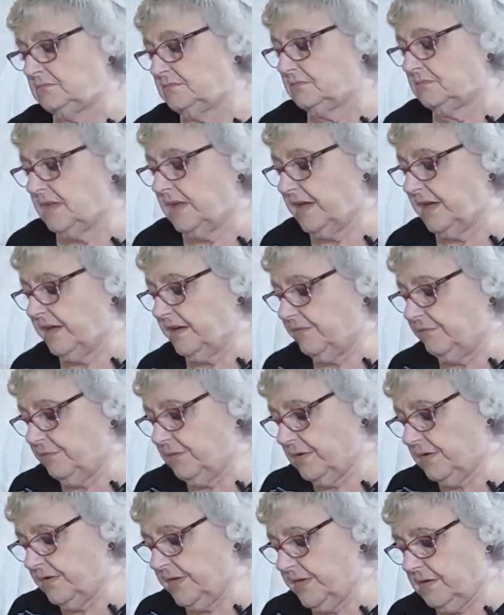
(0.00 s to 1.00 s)
I have one
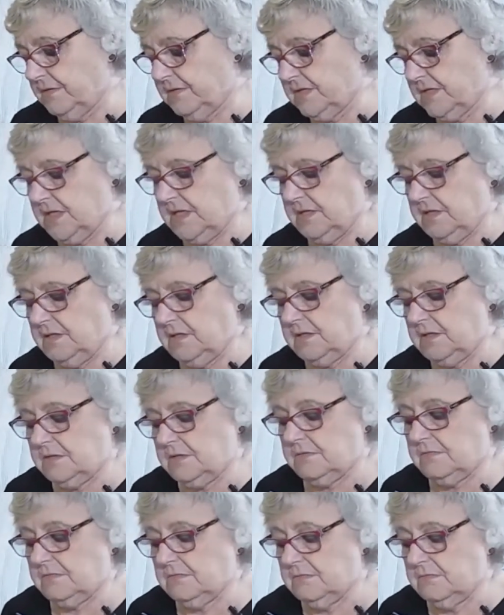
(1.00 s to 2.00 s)
of those days
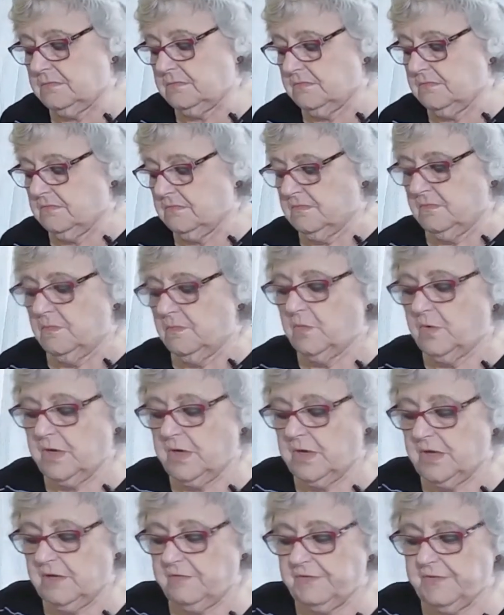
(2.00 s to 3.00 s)
where
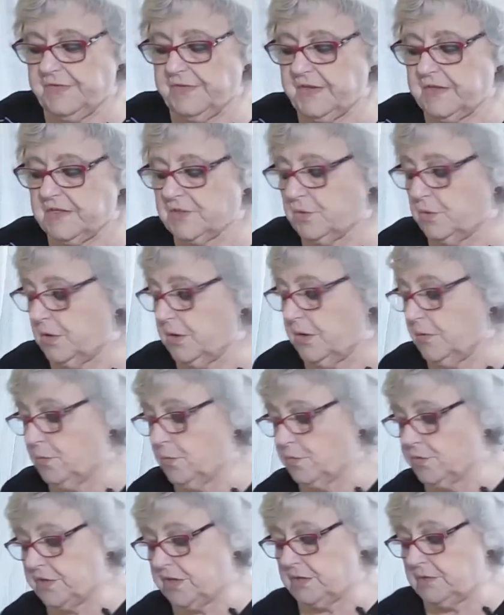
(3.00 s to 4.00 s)
everything's quite
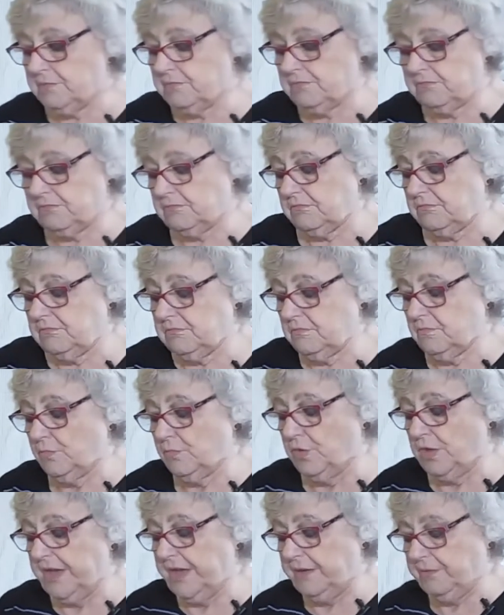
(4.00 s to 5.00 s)
woody,
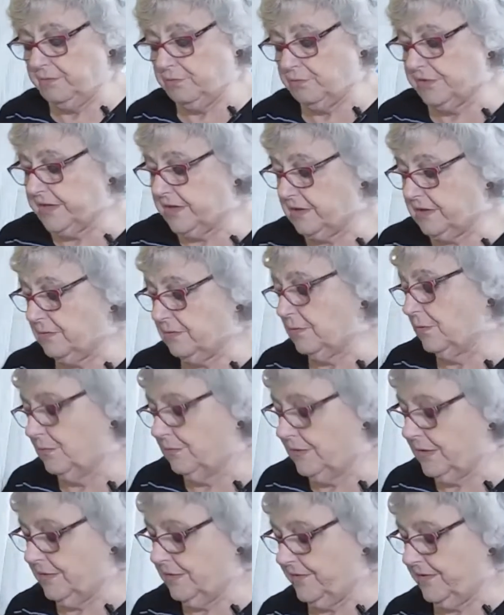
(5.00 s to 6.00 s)
woody, or
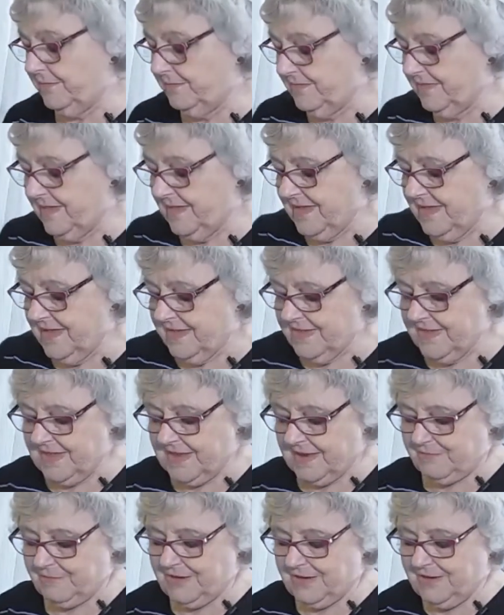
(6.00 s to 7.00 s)
whatever. There
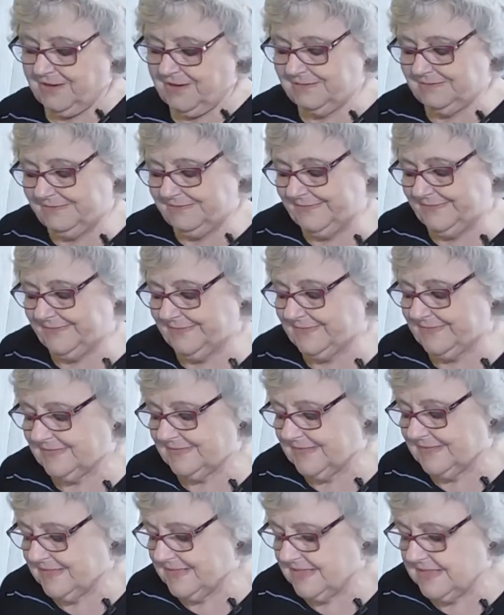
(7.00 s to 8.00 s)
we are.
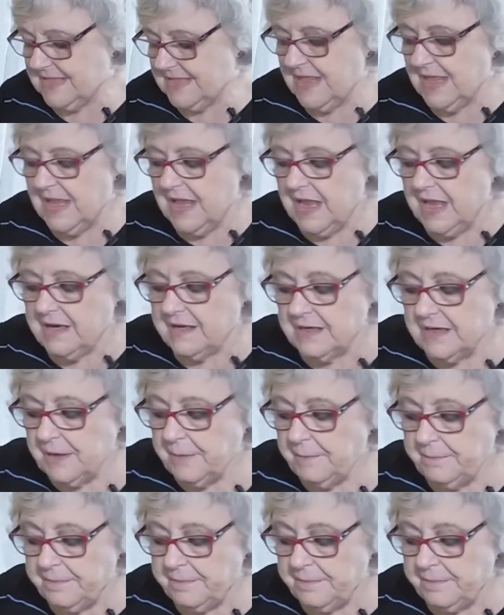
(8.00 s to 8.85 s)
Now,